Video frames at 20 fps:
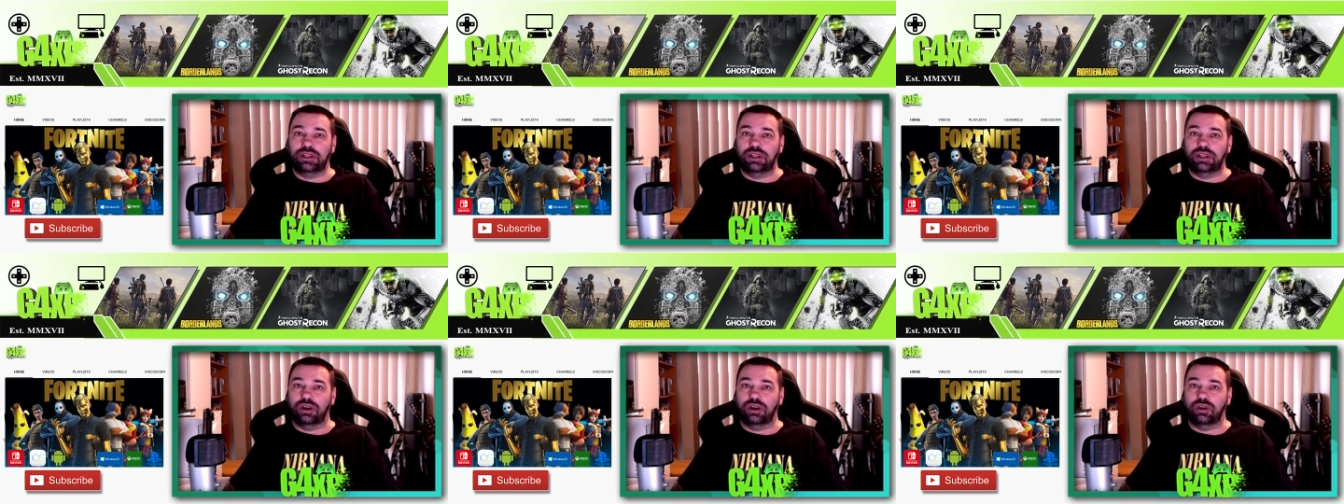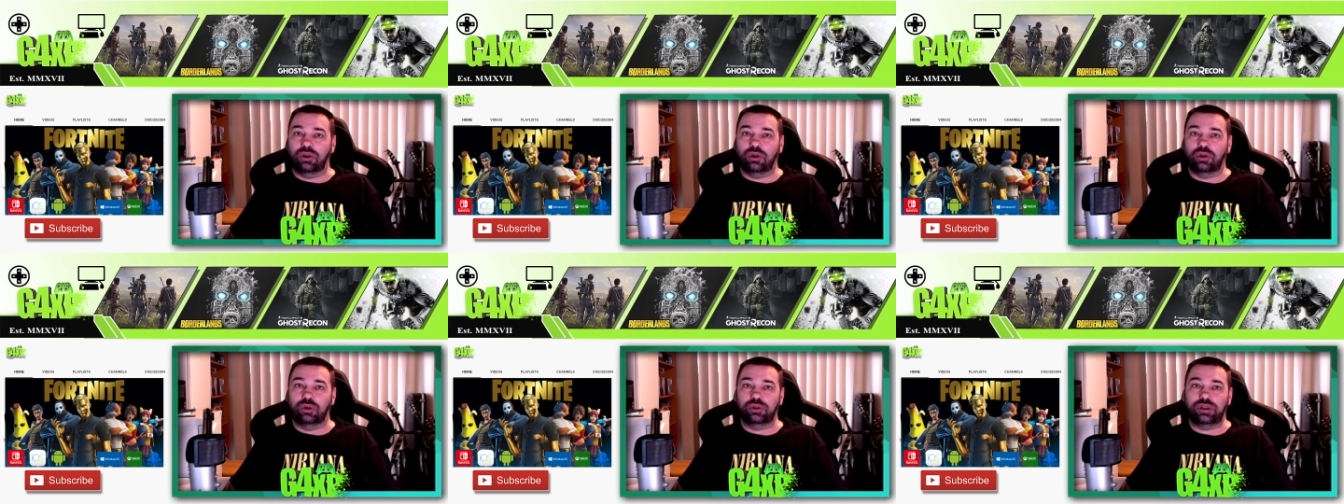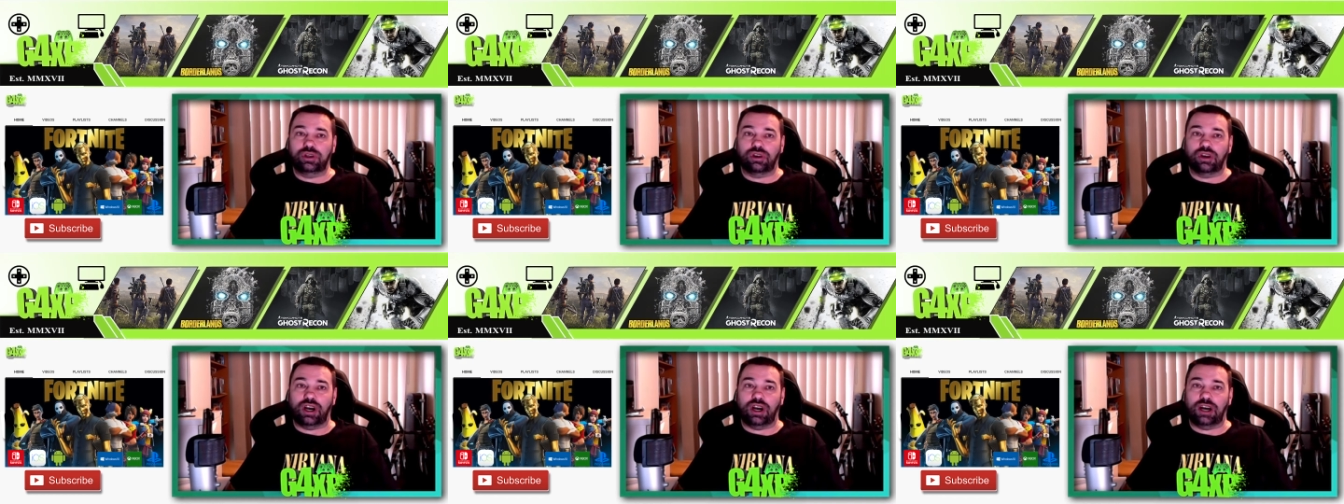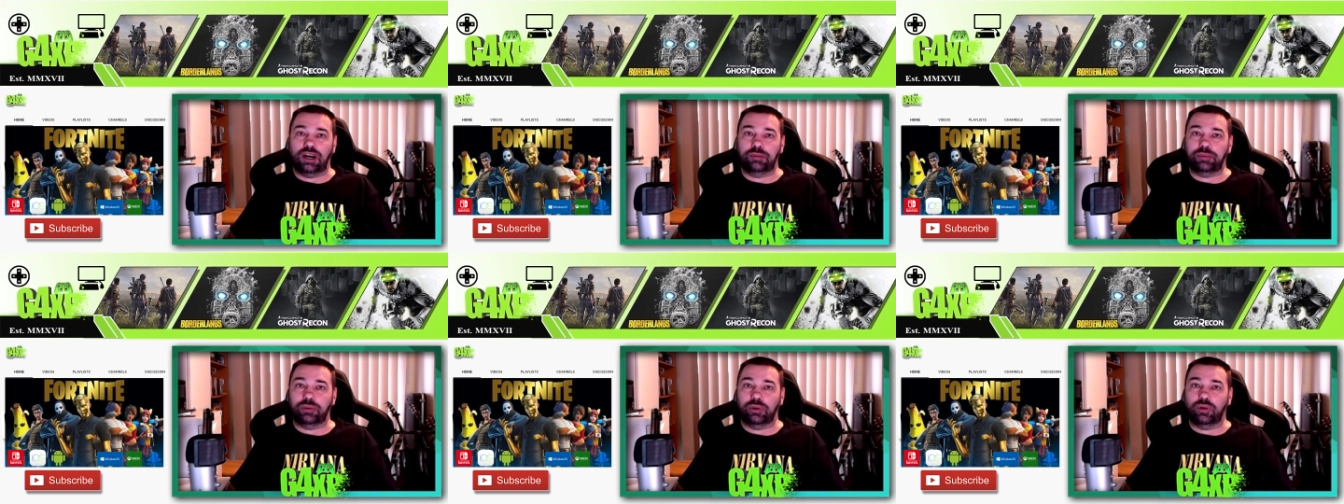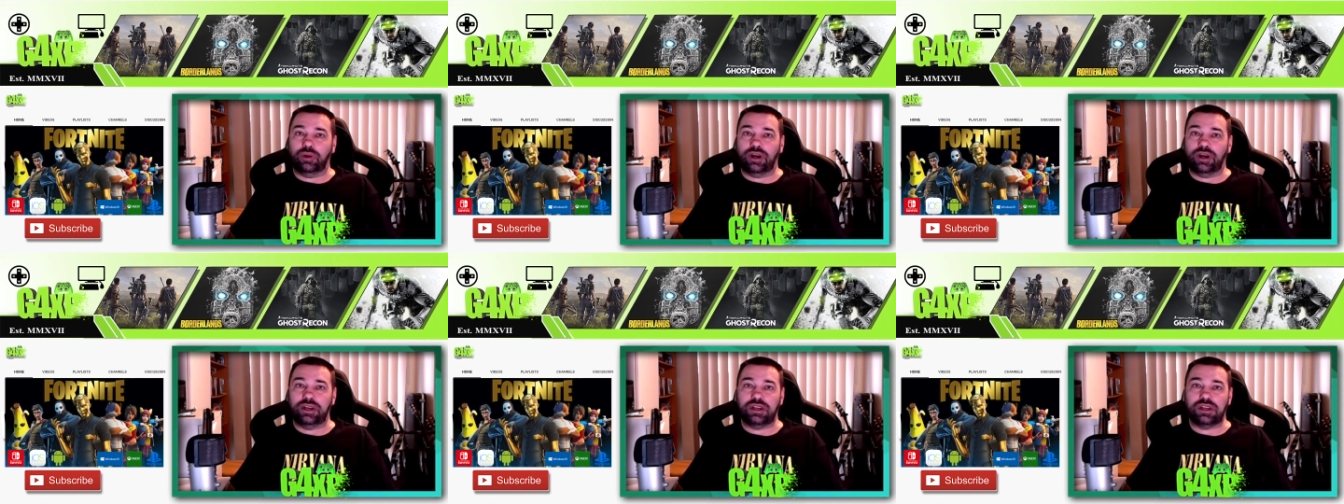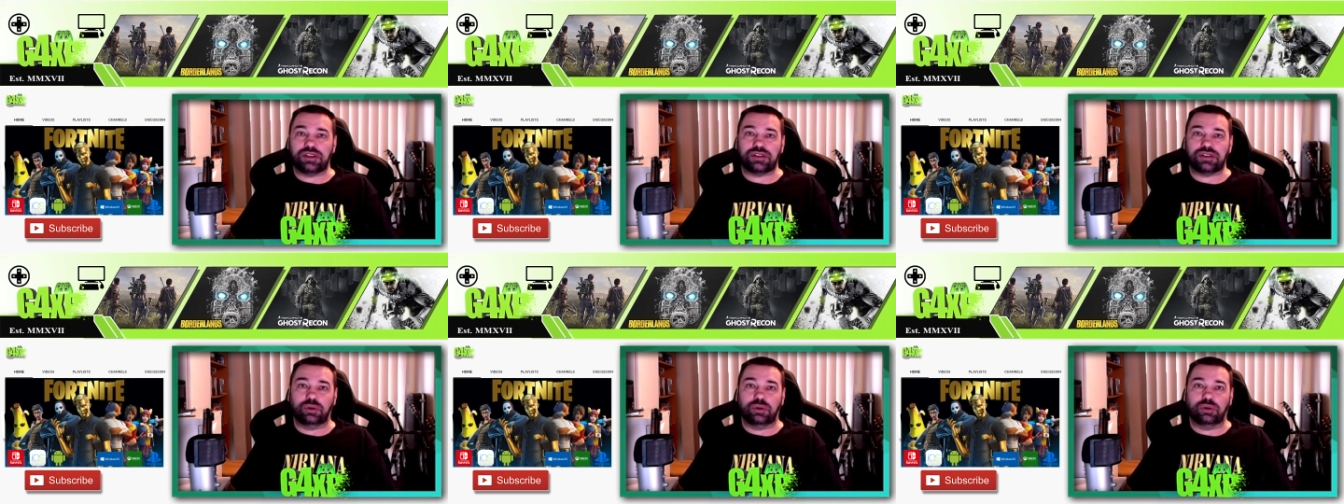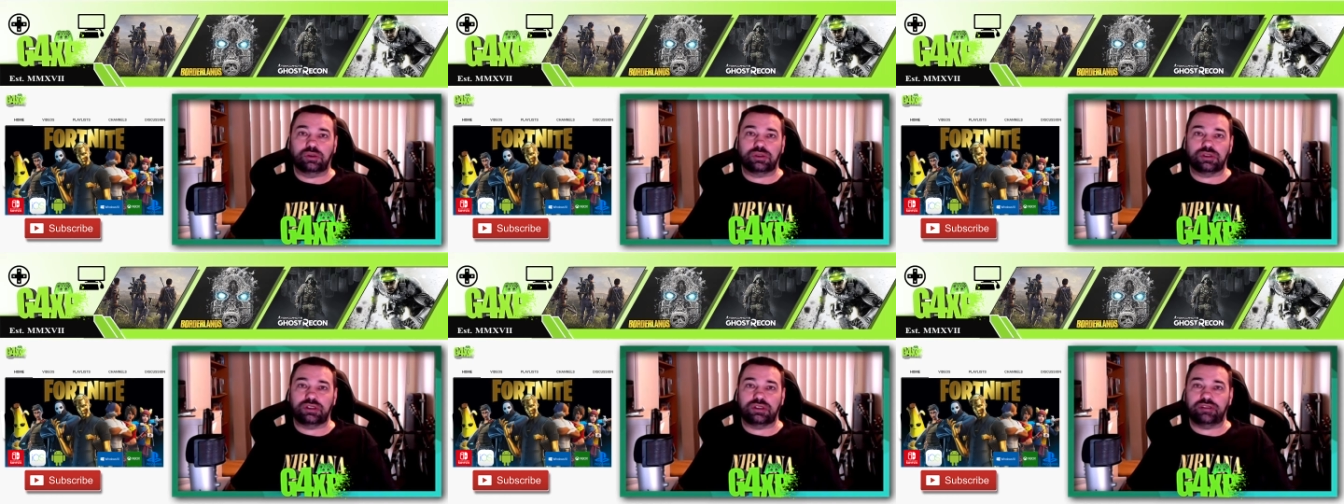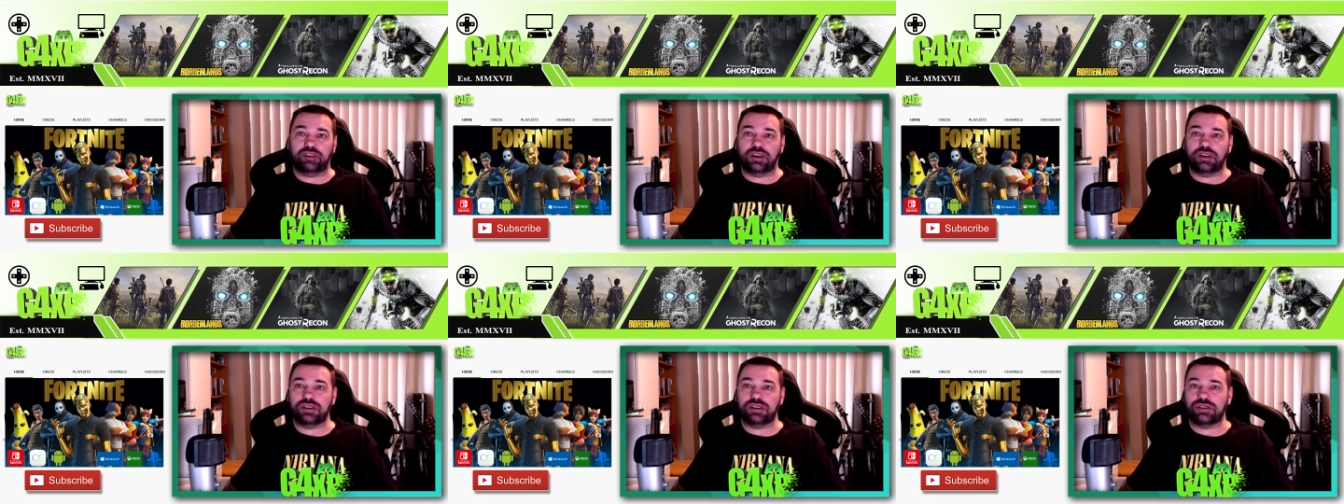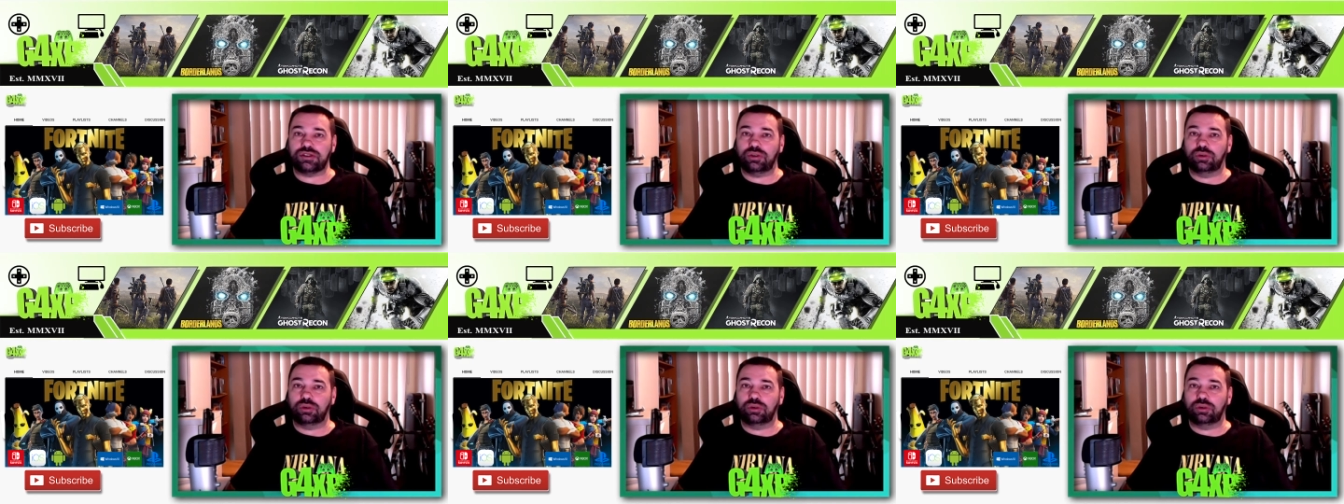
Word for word: all your Apple iOS devices,